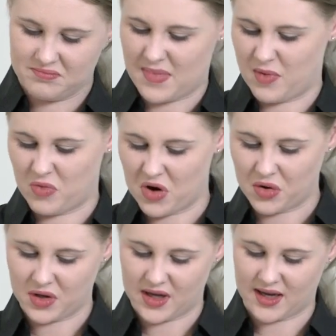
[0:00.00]
Maybe
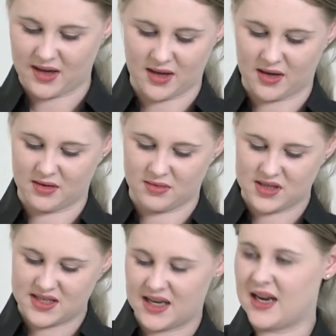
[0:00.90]
rolling
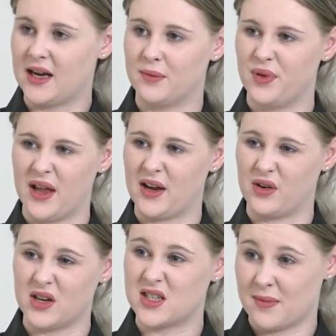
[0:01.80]
and sitting and playing
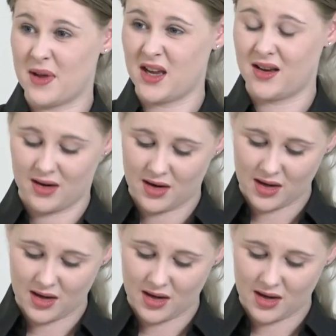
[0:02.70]
on her tummy.